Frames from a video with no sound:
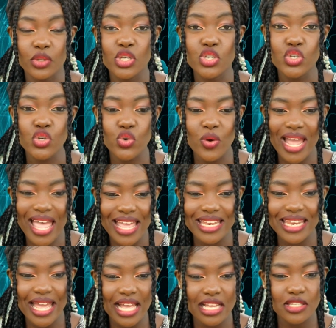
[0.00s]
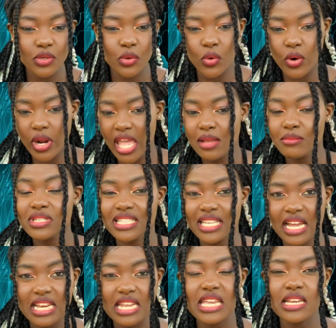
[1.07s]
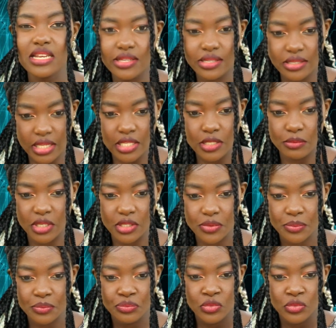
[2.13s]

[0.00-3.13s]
the UNSOM said in a statement.